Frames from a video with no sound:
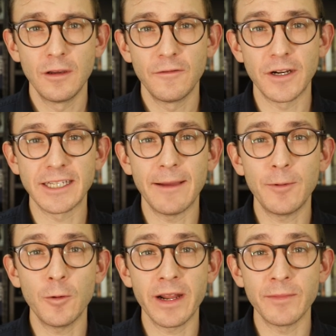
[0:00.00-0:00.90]
For
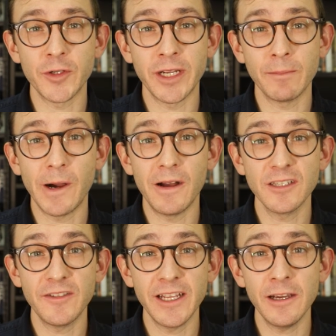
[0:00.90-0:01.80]
example, when I'm doing
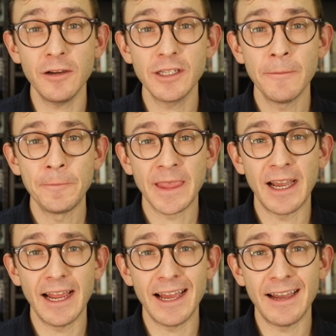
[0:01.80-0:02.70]
Paul's videos,
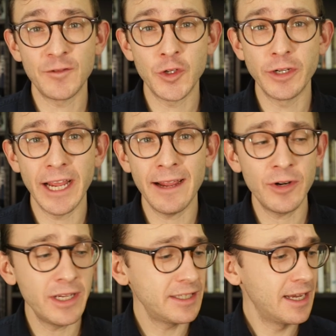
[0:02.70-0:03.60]
I have 2
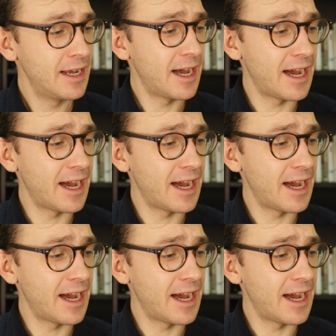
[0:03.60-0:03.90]
cameras.